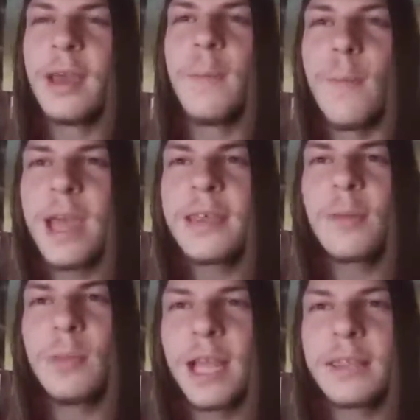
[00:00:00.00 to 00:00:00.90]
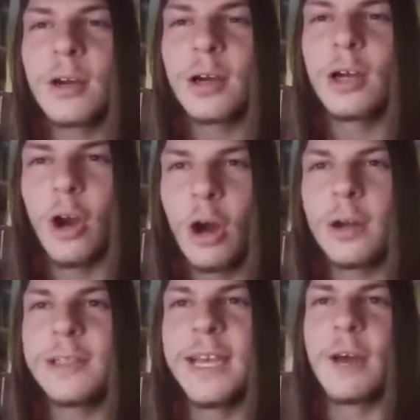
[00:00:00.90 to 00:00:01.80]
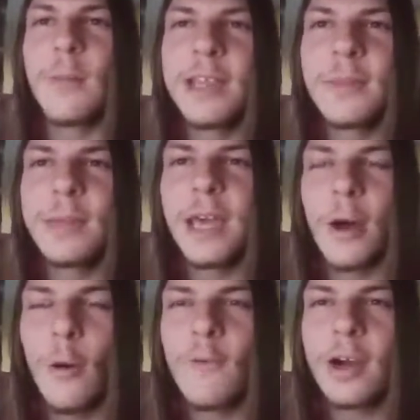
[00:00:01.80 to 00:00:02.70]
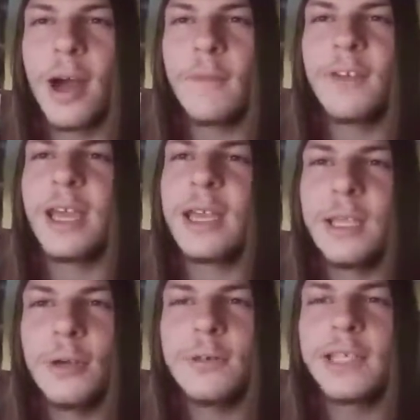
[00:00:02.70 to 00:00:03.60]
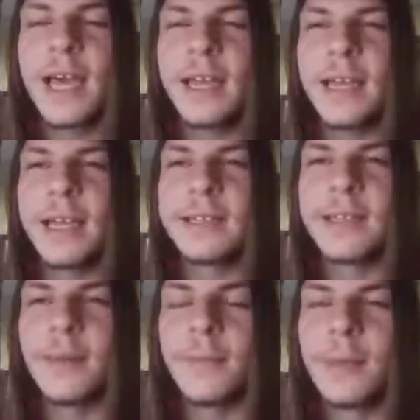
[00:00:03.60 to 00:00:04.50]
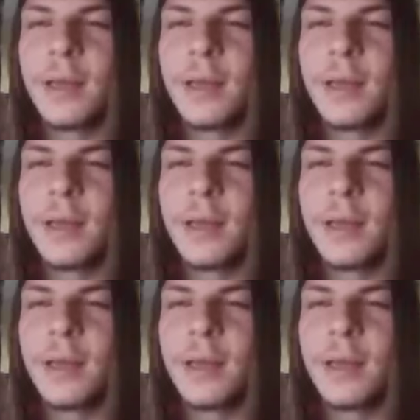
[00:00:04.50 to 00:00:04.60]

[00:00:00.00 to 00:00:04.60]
Make them let their guard down. Make them get overconfident and use that against them.